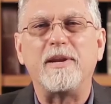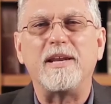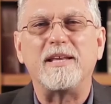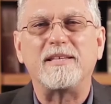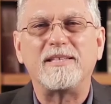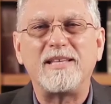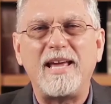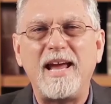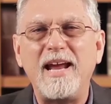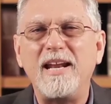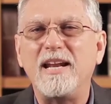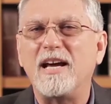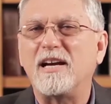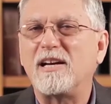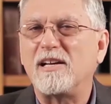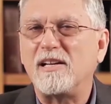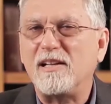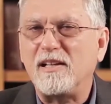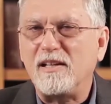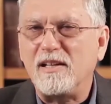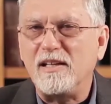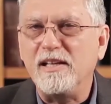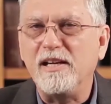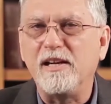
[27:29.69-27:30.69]
them and attain a
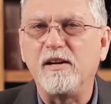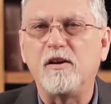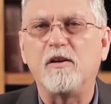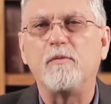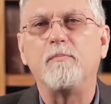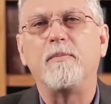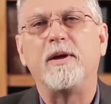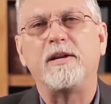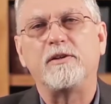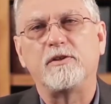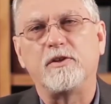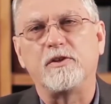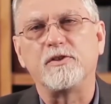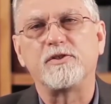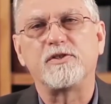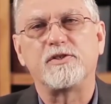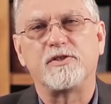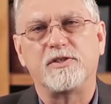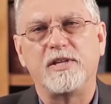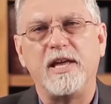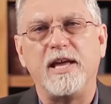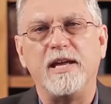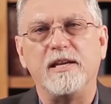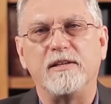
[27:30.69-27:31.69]
clear mental
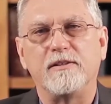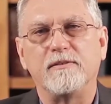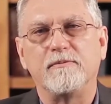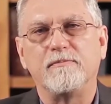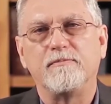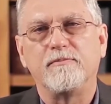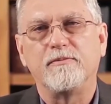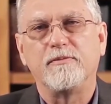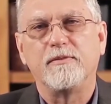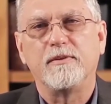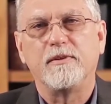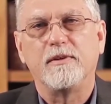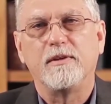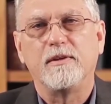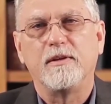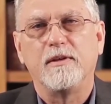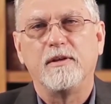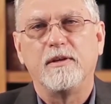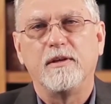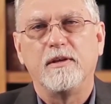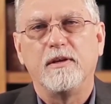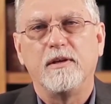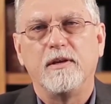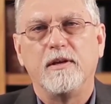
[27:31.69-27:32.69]
state.
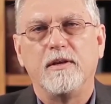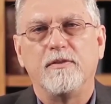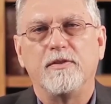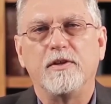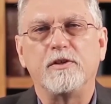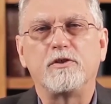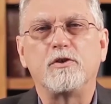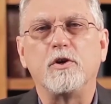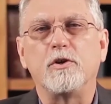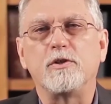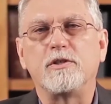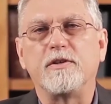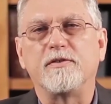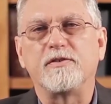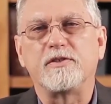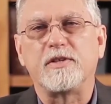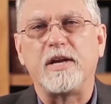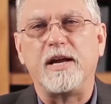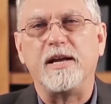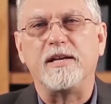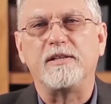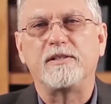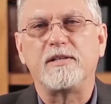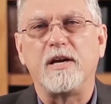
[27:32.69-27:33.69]
The Church of
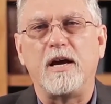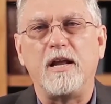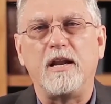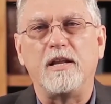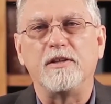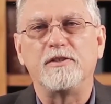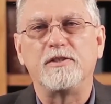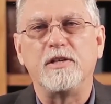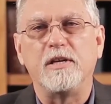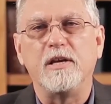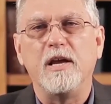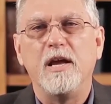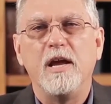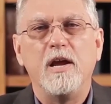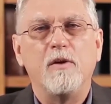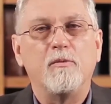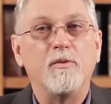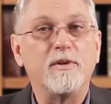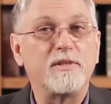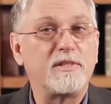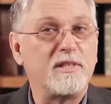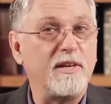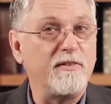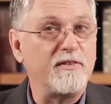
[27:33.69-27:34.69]
Scientology
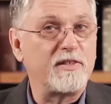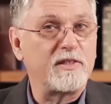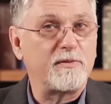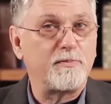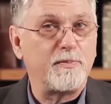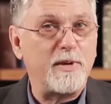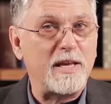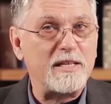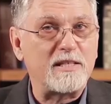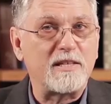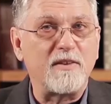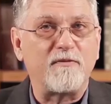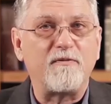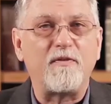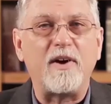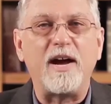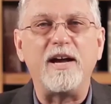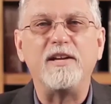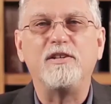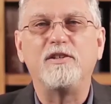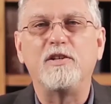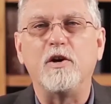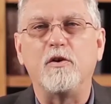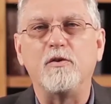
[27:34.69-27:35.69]
receives
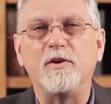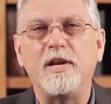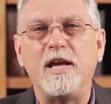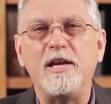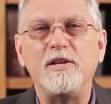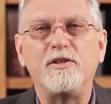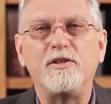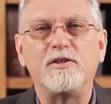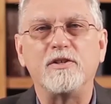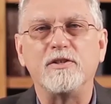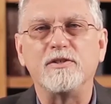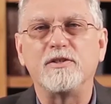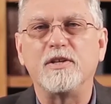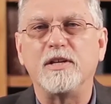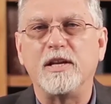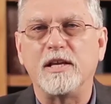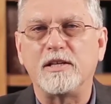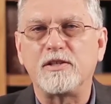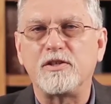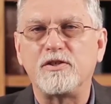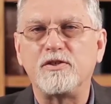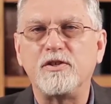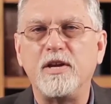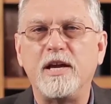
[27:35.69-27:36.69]
specified donations
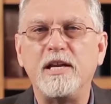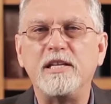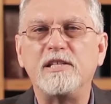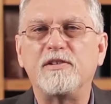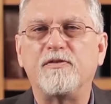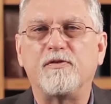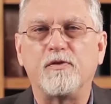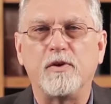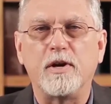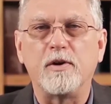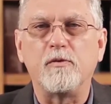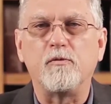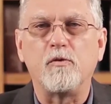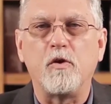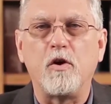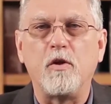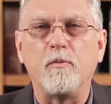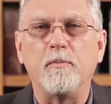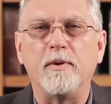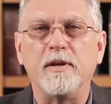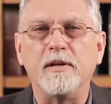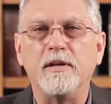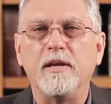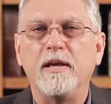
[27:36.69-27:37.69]
in exchange for
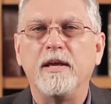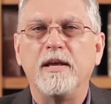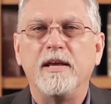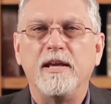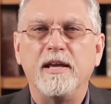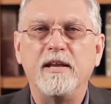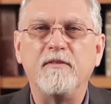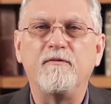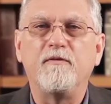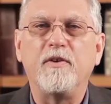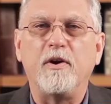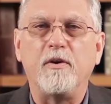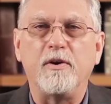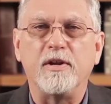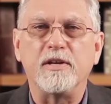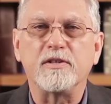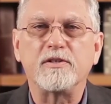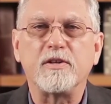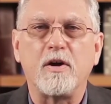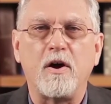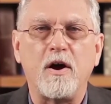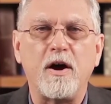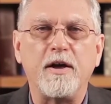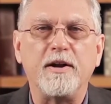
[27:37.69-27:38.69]
enrollment in
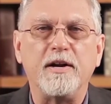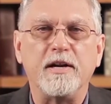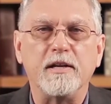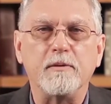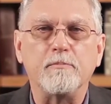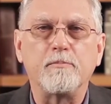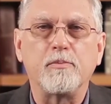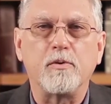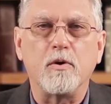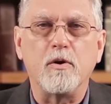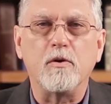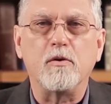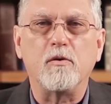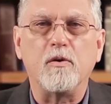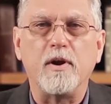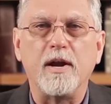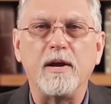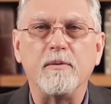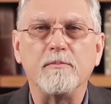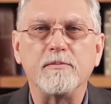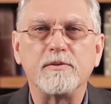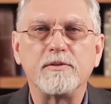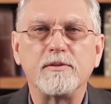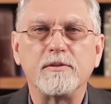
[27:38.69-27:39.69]
various auditing
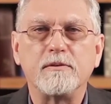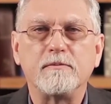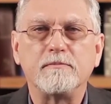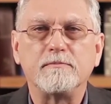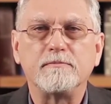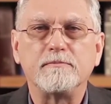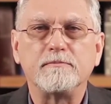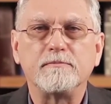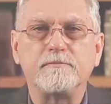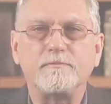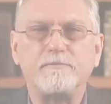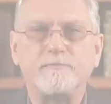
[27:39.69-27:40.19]
programs.